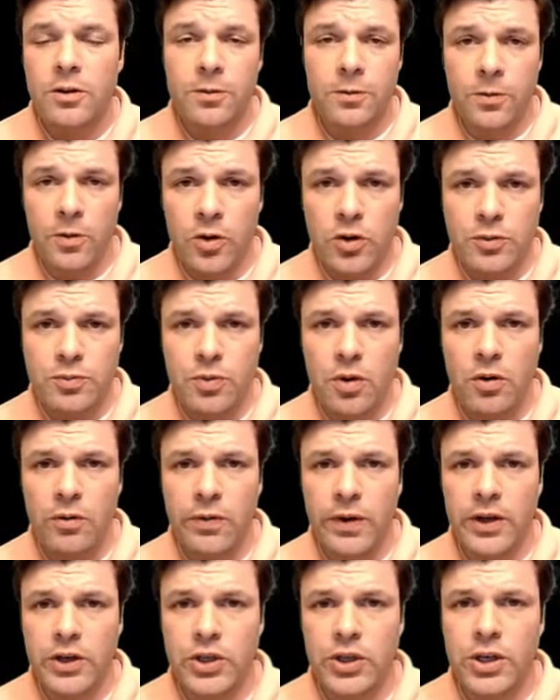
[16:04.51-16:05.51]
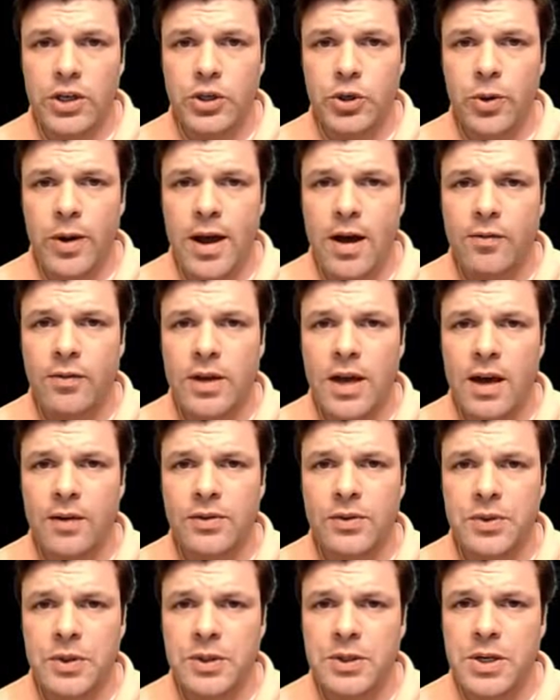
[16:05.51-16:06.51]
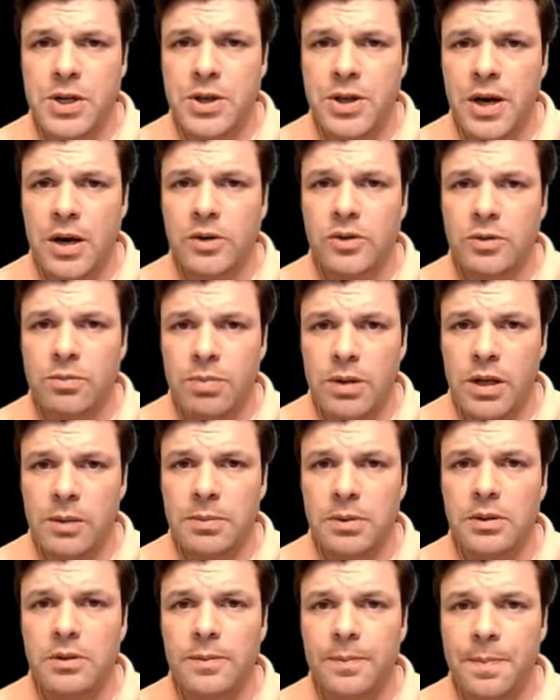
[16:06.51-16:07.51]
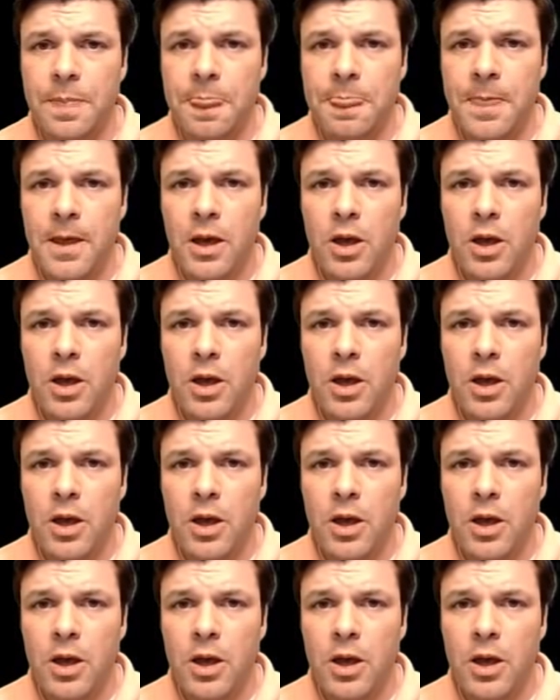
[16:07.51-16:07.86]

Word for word: The first provision is you have to have 60,000 people.